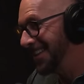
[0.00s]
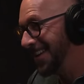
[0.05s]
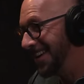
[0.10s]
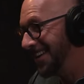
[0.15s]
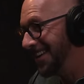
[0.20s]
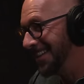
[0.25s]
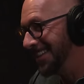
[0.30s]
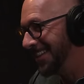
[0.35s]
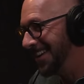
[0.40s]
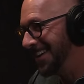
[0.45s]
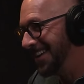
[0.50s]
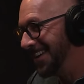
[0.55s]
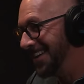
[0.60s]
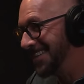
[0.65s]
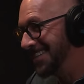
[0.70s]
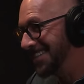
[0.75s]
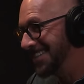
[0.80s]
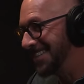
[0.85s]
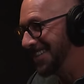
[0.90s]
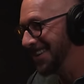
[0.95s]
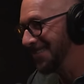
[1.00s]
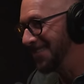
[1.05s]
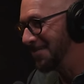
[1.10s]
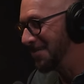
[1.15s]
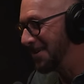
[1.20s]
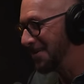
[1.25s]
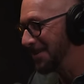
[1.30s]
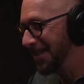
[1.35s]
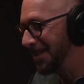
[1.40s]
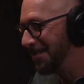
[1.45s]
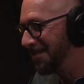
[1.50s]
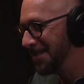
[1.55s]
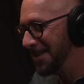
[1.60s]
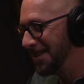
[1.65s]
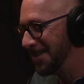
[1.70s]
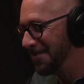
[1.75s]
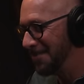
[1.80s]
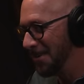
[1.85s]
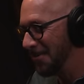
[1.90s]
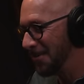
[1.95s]
a lot of a lot of excess left. I probably live
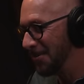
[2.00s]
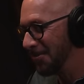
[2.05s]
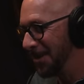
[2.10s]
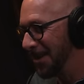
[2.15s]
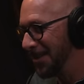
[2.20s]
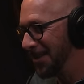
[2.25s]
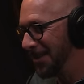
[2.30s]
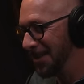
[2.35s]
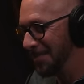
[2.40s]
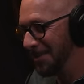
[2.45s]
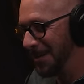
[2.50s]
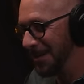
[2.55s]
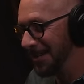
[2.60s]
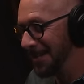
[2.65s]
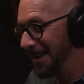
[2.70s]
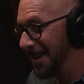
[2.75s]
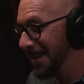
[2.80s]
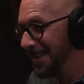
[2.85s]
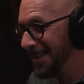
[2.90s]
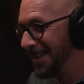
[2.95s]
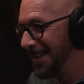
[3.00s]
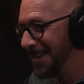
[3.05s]
in the moment where I think I'm going to die at